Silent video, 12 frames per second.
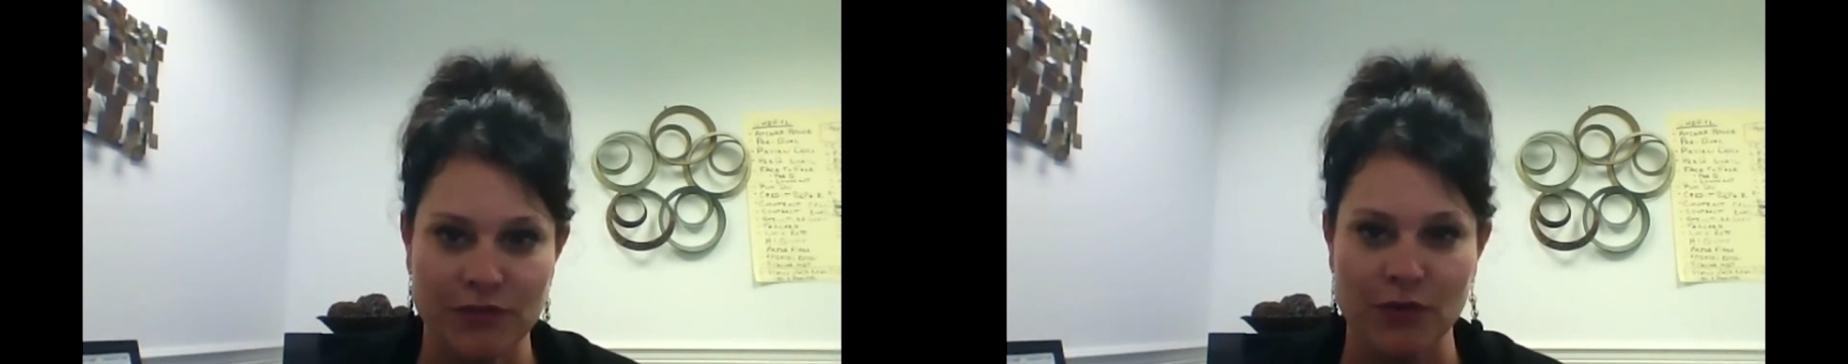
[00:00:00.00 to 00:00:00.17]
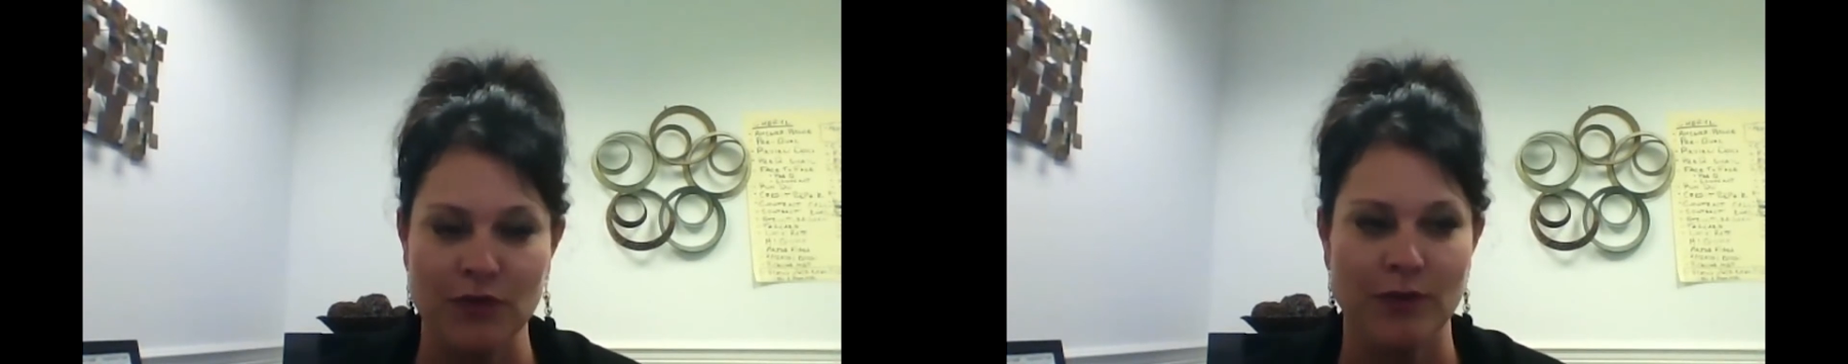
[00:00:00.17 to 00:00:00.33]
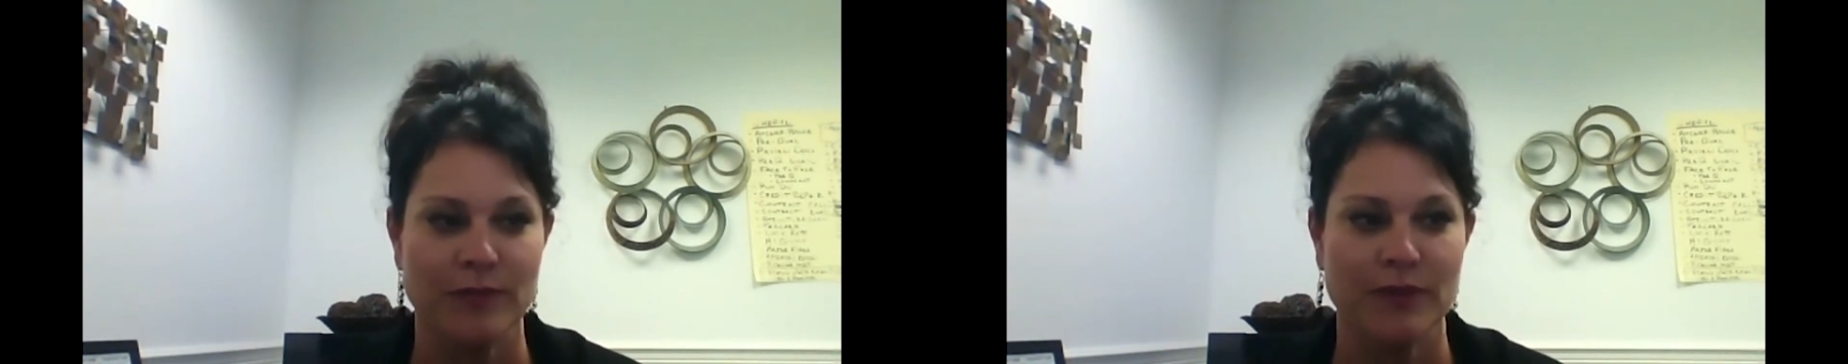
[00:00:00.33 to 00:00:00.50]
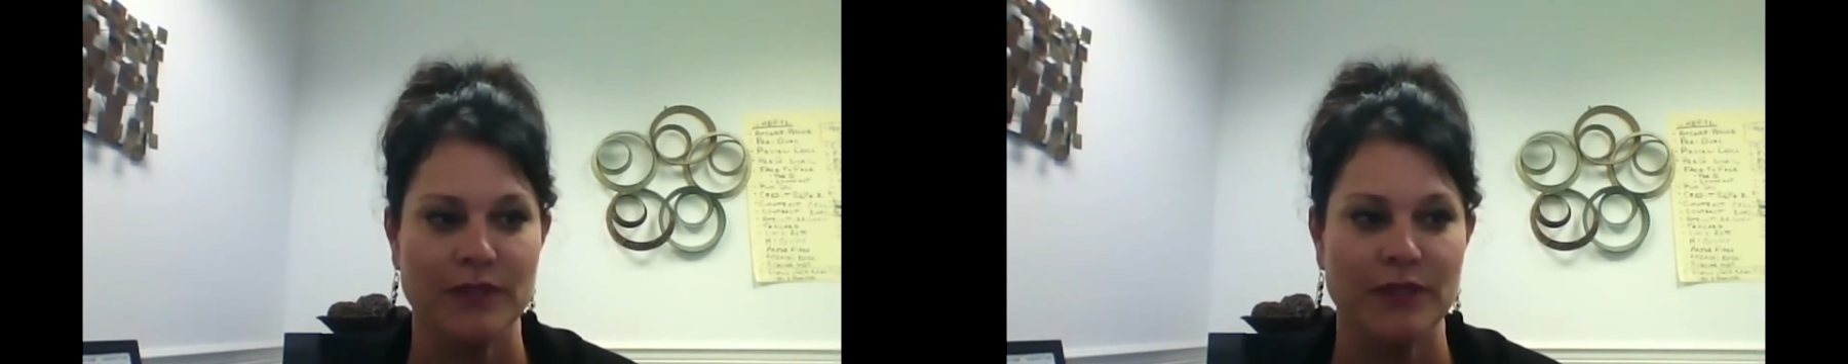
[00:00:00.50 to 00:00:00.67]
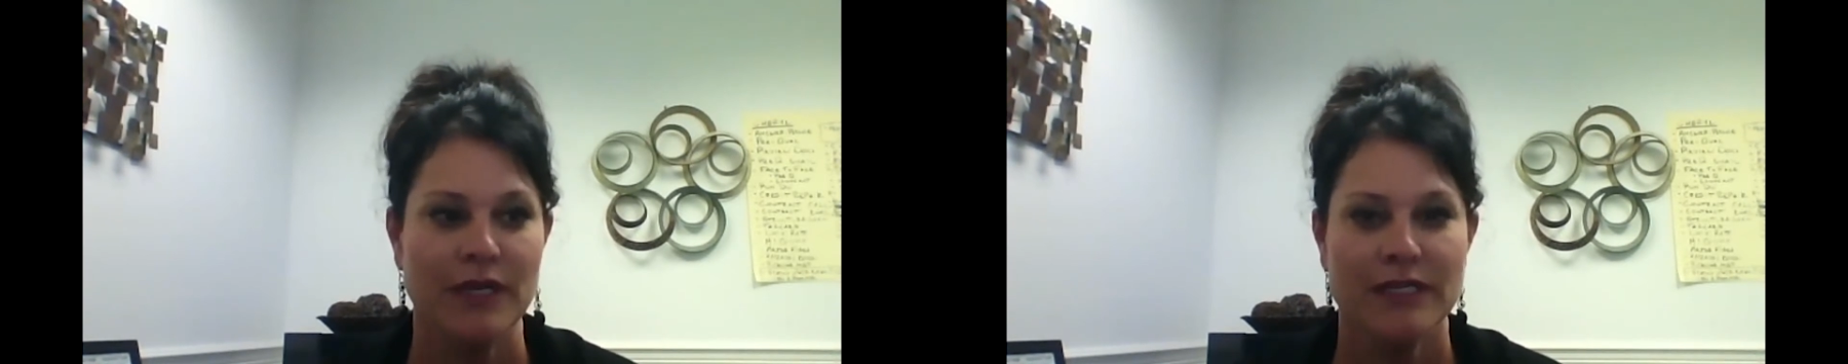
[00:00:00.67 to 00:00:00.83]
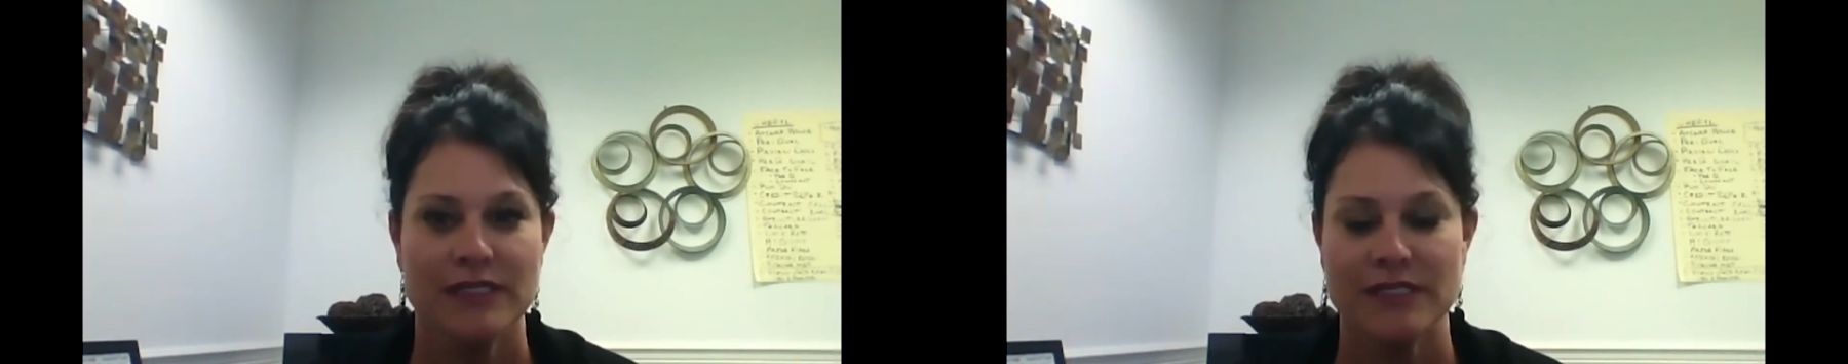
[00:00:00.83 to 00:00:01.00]
phone number
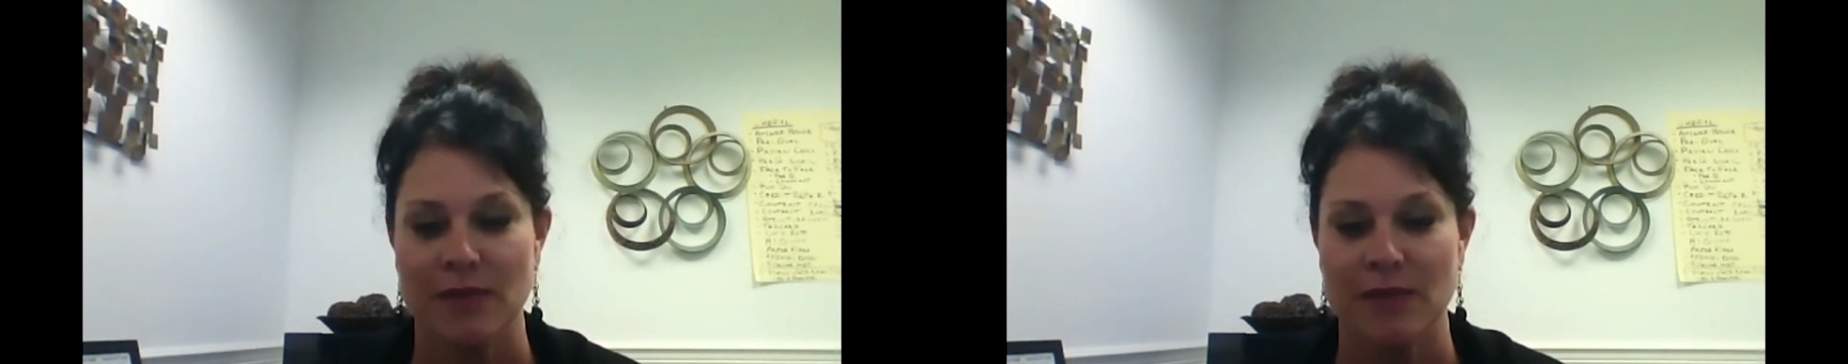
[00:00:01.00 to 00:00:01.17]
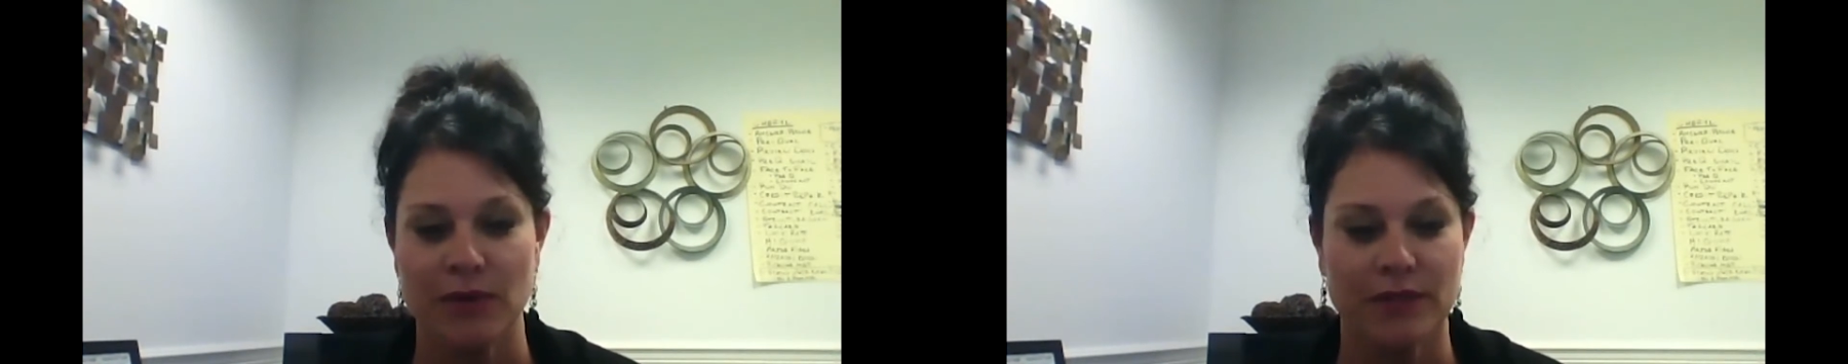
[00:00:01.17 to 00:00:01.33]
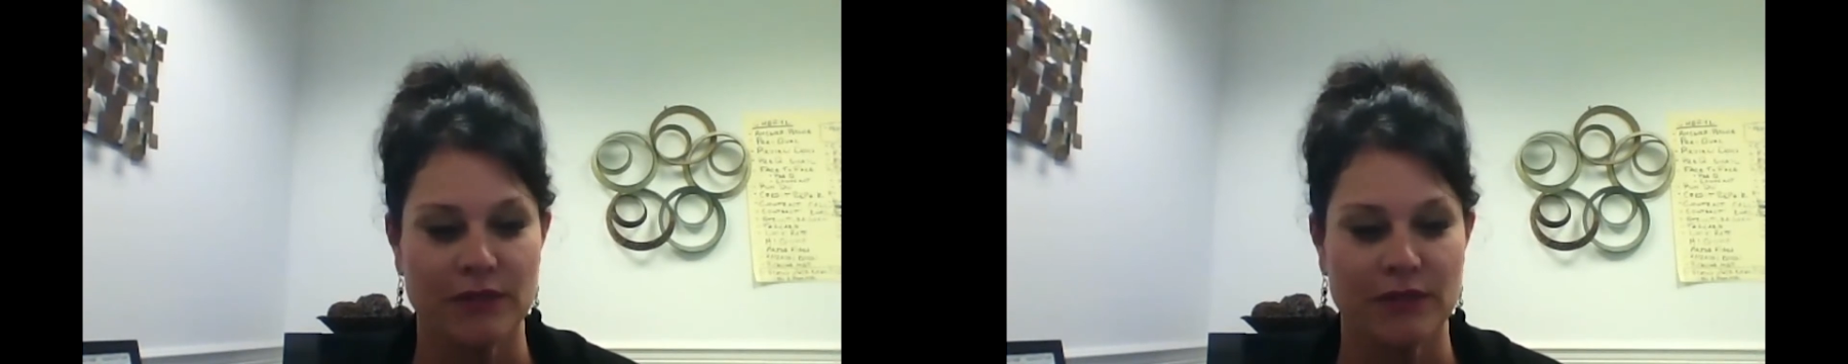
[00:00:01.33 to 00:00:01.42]
to someone.